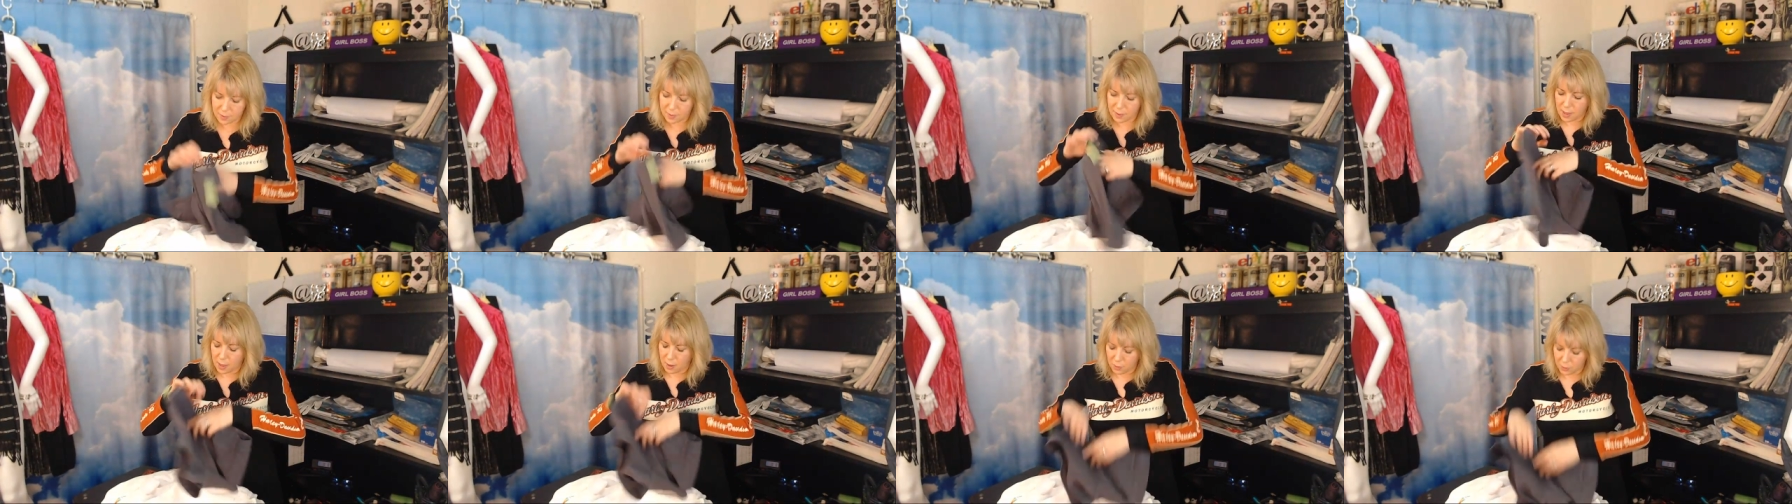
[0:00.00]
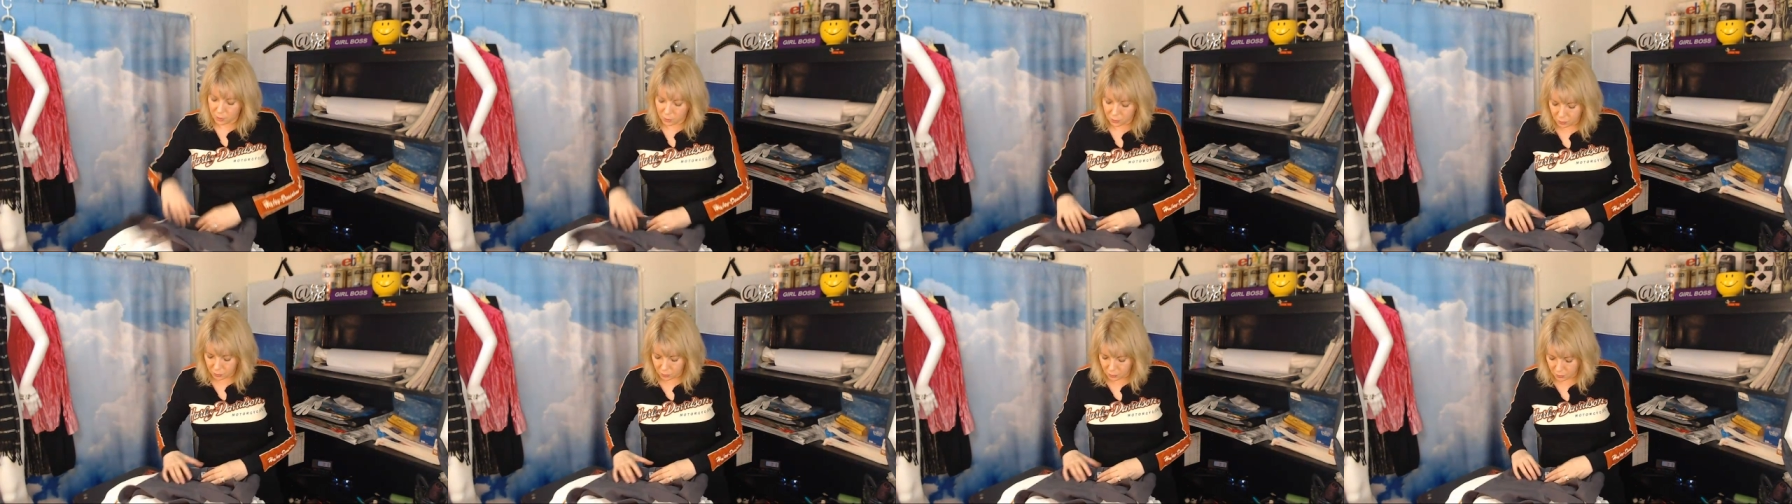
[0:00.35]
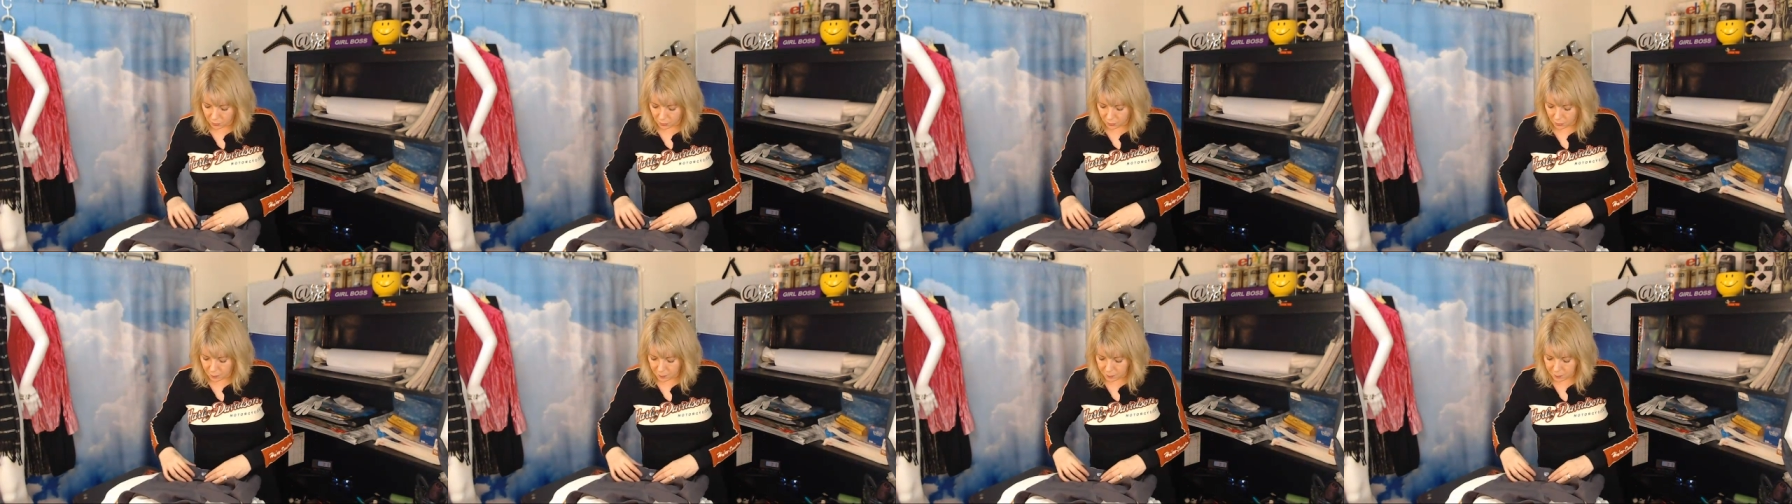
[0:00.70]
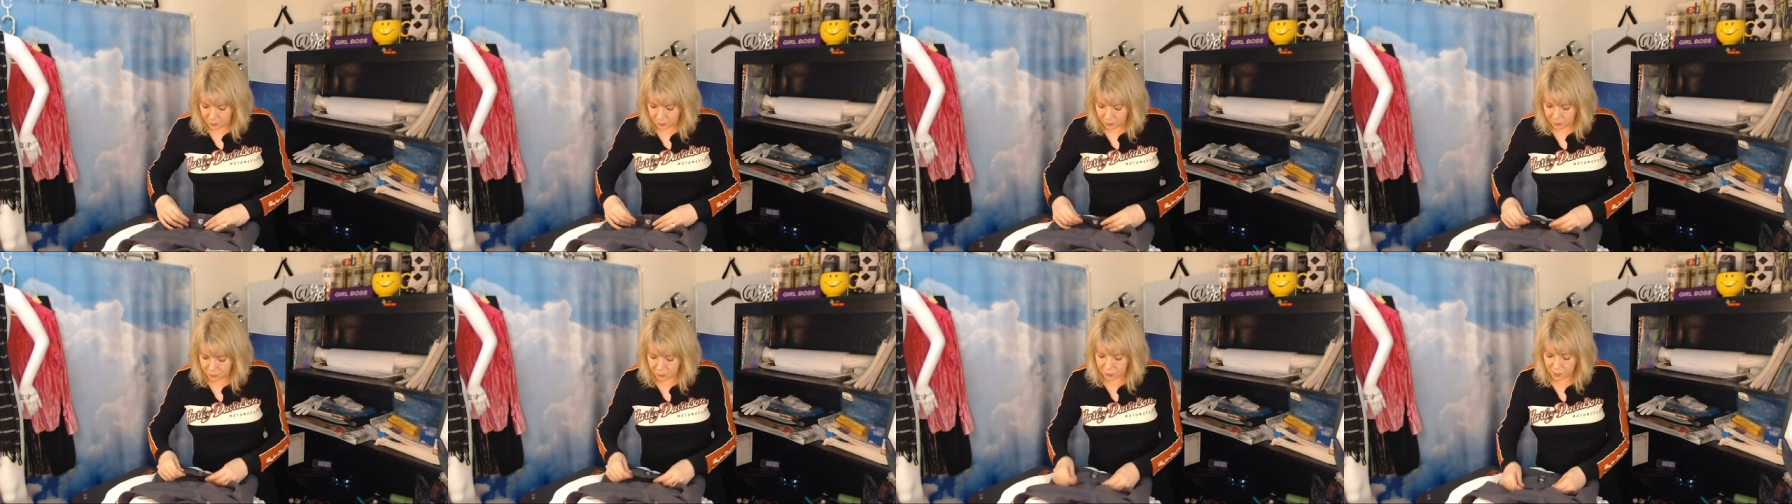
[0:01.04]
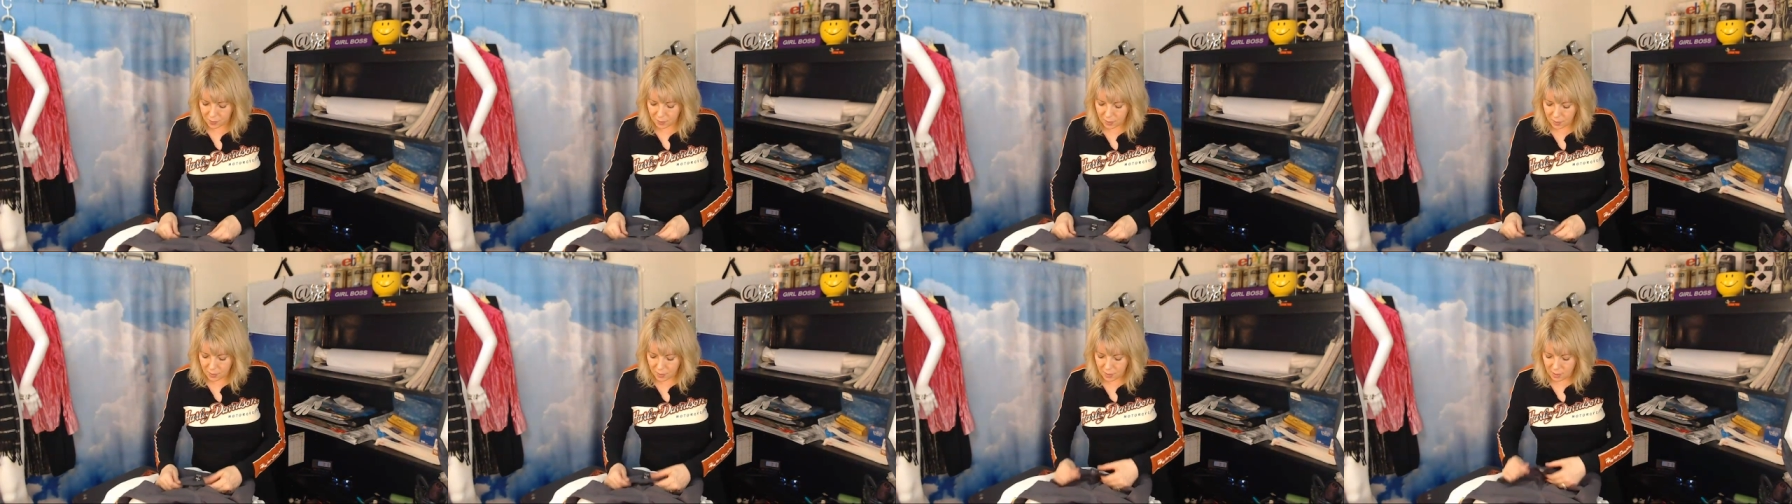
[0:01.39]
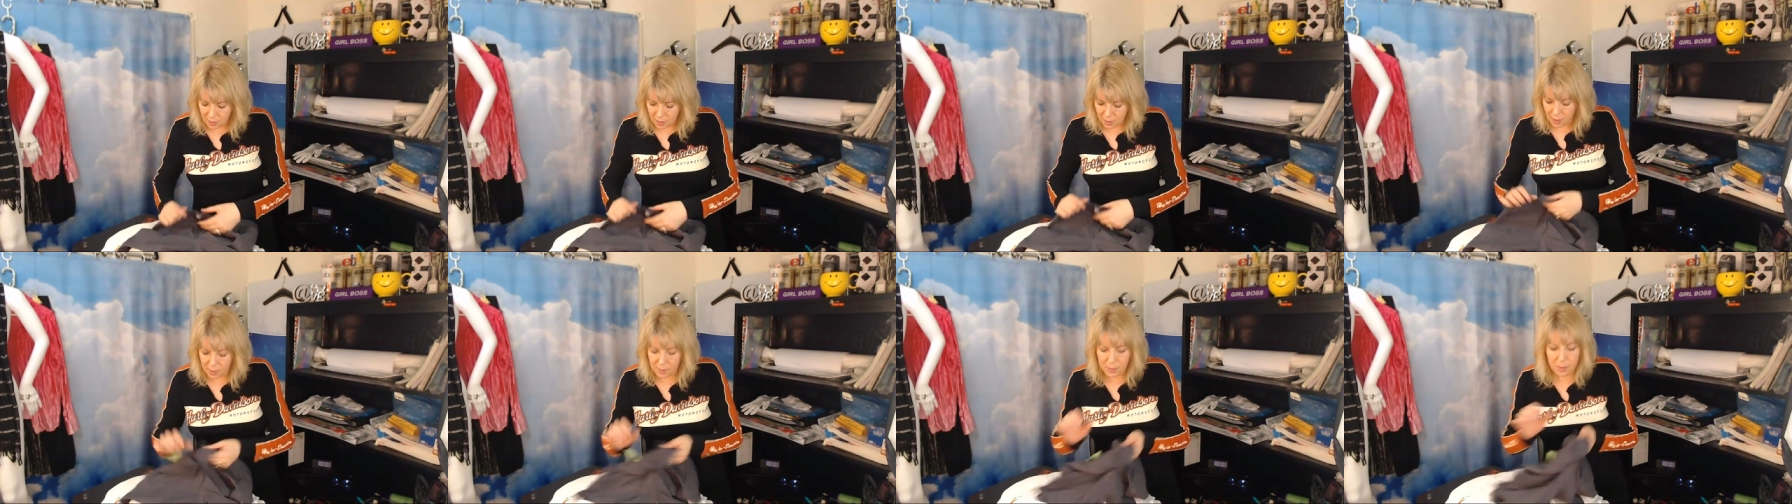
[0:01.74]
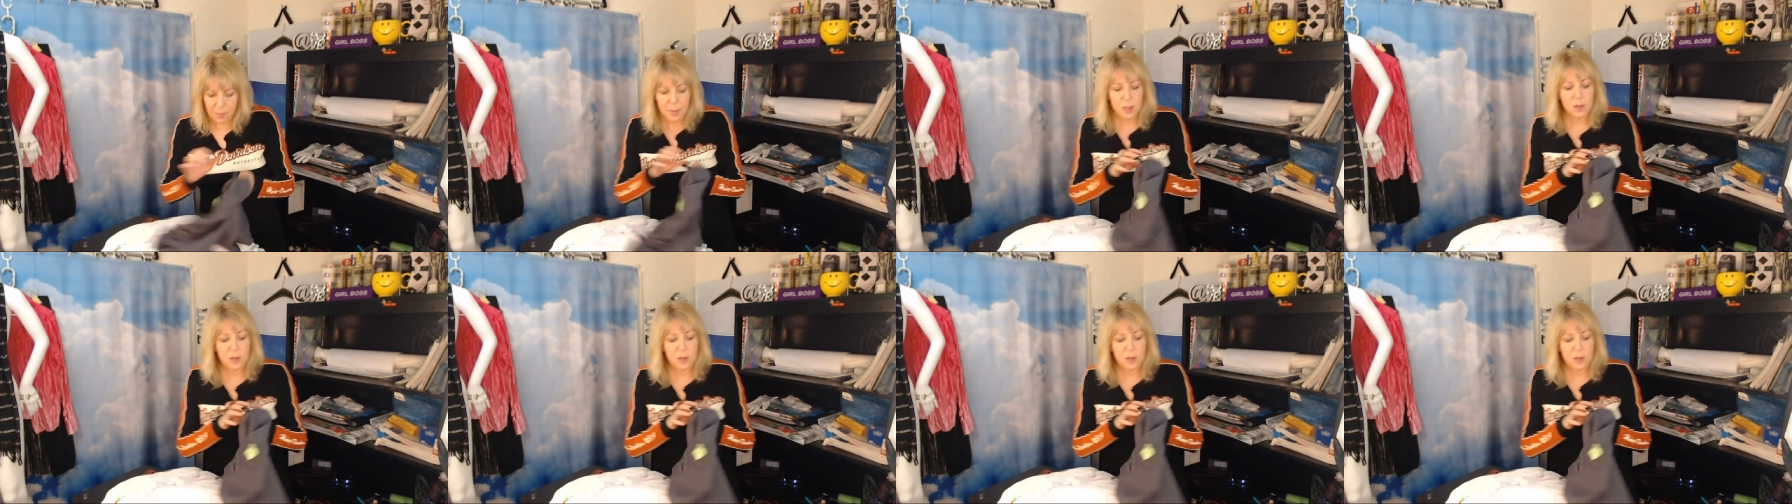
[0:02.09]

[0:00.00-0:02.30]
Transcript: sell Kühl. Let